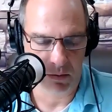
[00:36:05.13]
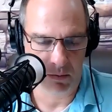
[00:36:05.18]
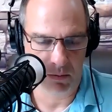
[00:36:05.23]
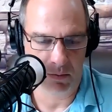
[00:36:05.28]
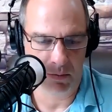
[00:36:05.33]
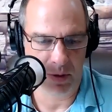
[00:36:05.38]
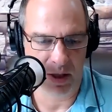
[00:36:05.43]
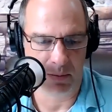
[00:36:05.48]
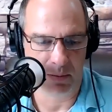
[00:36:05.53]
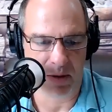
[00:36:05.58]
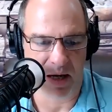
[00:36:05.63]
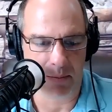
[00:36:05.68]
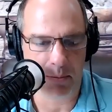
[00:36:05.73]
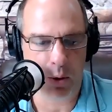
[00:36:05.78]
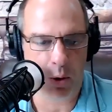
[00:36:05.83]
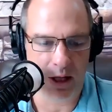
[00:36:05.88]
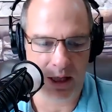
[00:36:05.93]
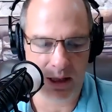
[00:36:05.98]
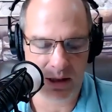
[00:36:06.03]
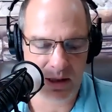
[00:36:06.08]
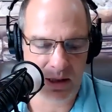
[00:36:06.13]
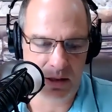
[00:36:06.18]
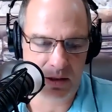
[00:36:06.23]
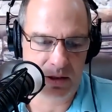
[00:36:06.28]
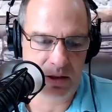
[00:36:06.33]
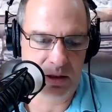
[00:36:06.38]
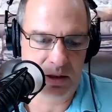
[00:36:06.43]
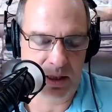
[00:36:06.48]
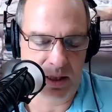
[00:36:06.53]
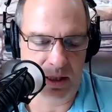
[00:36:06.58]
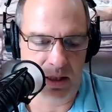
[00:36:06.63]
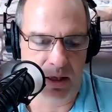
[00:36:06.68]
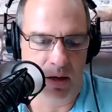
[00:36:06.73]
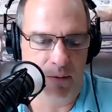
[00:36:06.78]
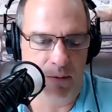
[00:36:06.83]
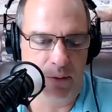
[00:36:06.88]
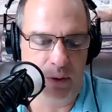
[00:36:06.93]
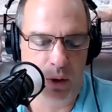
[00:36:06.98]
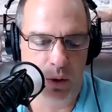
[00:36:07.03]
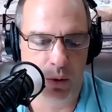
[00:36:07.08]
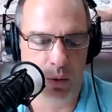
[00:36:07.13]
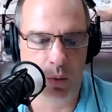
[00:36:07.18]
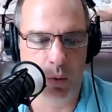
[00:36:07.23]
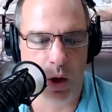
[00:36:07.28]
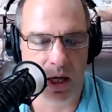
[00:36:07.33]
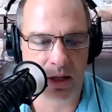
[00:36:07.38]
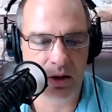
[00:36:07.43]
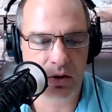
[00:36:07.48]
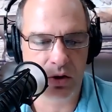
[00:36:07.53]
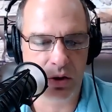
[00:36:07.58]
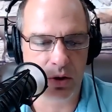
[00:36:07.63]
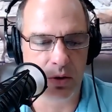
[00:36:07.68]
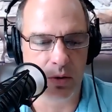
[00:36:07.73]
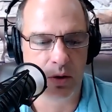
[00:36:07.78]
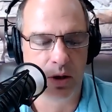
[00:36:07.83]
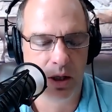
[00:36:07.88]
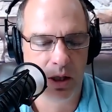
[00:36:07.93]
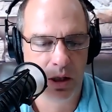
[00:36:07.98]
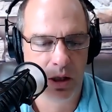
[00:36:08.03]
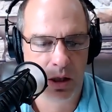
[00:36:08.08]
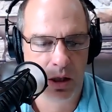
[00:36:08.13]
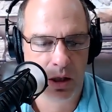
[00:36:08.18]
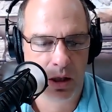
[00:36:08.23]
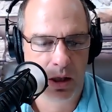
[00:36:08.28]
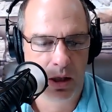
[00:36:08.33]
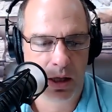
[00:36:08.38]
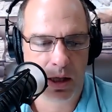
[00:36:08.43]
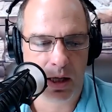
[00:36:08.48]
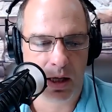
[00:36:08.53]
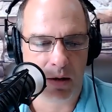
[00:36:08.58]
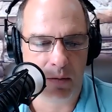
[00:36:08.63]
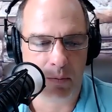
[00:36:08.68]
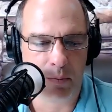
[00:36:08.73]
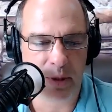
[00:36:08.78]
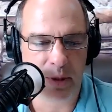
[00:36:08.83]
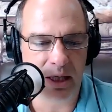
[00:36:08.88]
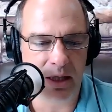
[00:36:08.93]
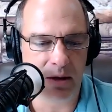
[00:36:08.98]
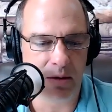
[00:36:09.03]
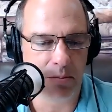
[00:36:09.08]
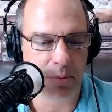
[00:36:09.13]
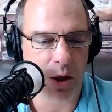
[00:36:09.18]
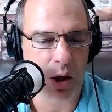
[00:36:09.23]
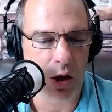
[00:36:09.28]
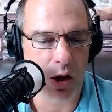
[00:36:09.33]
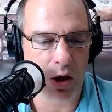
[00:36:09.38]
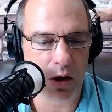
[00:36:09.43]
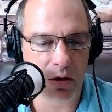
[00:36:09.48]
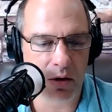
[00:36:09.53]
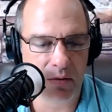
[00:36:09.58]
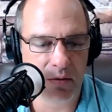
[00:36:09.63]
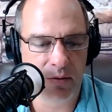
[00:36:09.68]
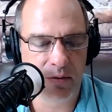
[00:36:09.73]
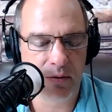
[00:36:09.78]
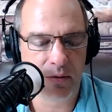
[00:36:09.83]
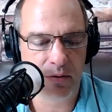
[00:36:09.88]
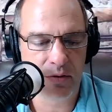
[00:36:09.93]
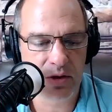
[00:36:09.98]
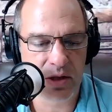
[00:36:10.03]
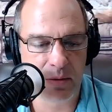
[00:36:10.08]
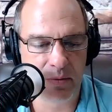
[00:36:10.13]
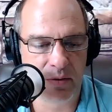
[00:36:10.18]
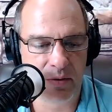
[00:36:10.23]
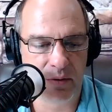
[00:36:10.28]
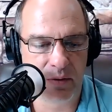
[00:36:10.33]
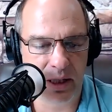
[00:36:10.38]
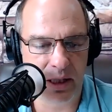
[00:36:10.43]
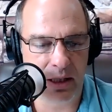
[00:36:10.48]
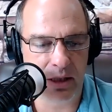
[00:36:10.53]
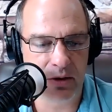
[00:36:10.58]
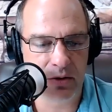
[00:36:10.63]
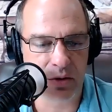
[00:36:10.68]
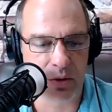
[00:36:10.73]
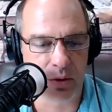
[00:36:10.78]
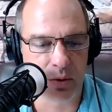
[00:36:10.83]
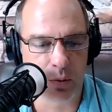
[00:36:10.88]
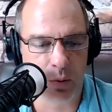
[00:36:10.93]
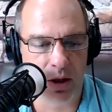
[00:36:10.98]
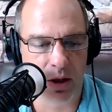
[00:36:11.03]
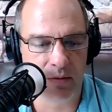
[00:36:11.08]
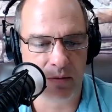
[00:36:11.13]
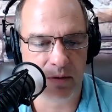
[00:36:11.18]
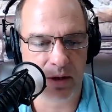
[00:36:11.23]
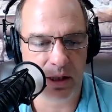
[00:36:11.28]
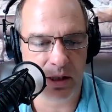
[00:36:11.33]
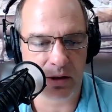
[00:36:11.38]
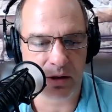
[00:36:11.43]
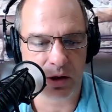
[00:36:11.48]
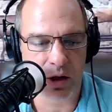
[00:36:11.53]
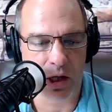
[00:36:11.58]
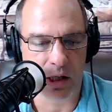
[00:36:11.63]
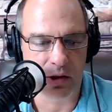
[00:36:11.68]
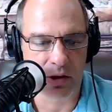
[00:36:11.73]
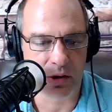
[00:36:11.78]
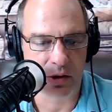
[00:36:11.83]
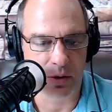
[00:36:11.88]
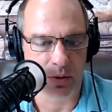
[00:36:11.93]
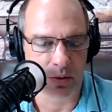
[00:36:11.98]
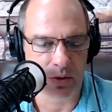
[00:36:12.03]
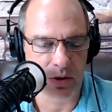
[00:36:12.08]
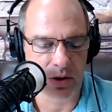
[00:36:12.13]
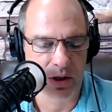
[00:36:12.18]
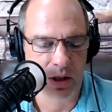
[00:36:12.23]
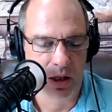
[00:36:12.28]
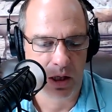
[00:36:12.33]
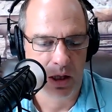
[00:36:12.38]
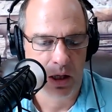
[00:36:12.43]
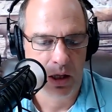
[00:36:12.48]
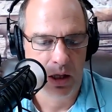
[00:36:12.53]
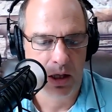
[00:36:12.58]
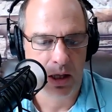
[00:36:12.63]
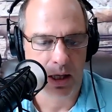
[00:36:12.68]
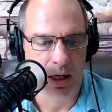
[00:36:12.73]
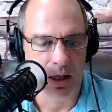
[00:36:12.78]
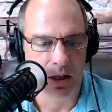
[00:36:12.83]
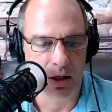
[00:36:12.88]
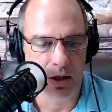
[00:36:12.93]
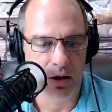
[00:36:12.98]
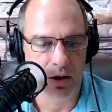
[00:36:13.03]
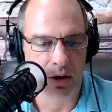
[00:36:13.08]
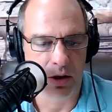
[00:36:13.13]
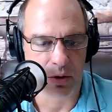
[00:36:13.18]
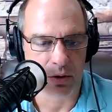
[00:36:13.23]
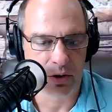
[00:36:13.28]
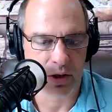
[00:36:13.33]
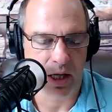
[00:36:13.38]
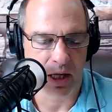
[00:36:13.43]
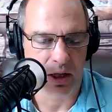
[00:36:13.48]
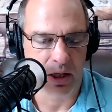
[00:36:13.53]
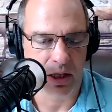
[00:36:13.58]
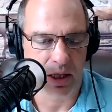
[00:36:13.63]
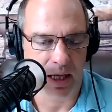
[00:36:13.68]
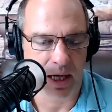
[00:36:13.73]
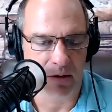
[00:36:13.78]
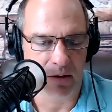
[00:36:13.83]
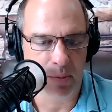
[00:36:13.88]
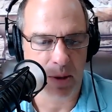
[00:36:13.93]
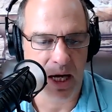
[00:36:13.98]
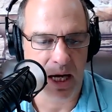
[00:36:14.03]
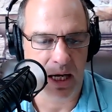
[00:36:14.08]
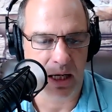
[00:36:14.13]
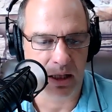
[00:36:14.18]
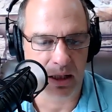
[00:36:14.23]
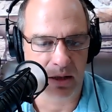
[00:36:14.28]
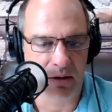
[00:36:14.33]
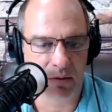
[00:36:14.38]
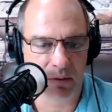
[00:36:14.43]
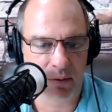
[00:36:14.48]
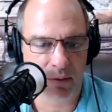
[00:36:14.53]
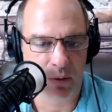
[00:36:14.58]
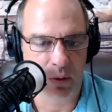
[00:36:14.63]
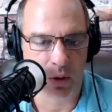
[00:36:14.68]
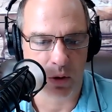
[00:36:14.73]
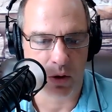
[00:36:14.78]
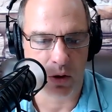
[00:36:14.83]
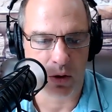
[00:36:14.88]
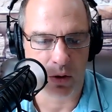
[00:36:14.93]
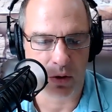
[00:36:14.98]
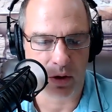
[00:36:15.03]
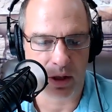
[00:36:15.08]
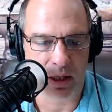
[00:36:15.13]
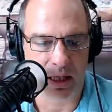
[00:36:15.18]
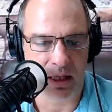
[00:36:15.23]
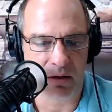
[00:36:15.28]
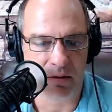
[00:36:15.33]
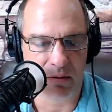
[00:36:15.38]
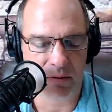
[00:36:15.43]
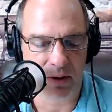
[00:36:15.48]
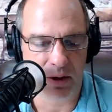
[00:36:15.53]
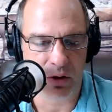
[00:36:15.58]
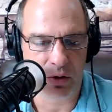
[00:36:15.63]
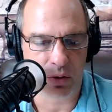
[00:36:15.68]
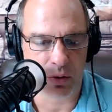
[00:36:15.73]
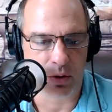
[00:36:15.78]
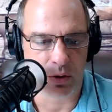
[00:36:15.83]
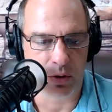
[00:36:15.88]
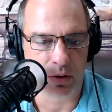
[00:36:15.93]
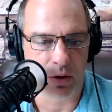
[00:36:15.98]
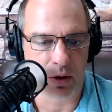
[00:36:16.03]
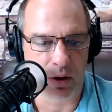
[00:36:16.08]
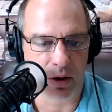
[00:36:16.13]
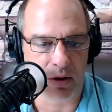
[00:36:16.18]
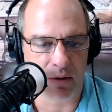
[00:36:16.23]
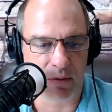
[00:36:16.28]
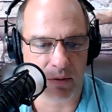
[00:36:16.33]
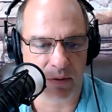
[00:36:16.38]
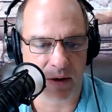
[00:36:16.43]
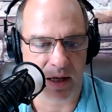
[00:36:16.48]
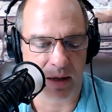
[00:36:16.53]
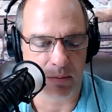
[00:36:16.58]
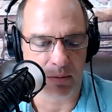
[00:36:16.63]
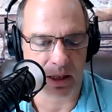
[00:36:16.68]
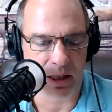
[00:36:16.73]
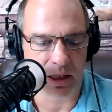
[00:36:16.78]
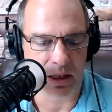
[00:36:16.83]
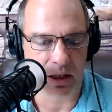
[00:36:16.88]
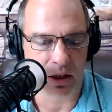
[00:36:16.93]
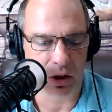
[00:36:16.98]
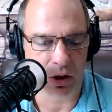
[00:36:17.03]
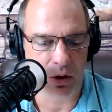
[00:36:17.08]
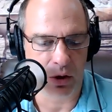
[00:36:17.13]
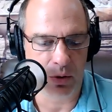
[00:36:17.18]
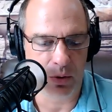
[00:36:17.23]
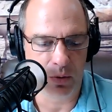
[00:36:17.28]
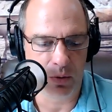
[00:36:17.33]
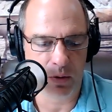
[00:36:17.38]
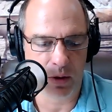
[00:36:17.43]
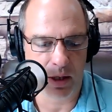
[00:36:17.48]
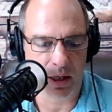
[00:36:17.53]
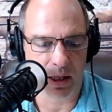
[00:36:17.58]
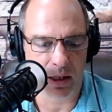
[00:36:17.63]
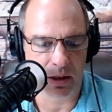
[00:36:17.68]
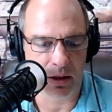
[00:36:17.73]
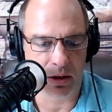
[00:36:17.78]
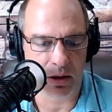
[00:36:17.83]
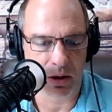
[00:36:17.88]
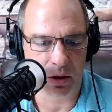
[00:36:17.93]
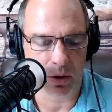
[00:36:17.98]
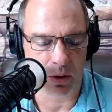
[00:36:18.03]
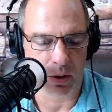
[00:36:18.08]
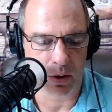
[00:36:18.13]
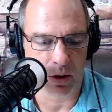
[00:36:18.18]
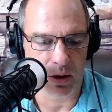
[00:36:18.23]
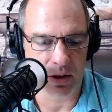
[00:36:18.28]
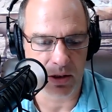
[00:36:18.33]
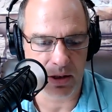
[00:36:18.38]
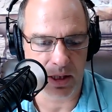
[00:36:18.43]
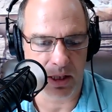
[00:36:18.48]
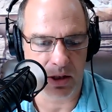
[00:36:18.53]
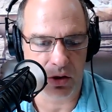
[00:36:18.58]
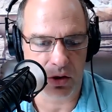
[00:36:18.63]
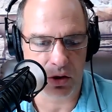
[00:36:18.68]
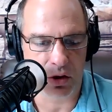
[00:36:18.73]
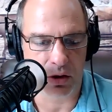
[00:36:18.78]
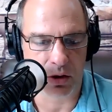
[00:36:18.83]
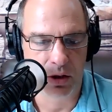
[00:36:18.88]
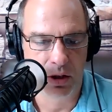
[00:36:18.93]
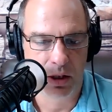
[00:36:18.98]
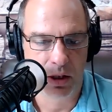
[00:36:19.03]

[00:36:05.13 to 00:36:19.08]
but my point is that if you want to be a part of some of these or one of these lawsuits, there's nothing out of pocket for the individual or their family. You and your organization,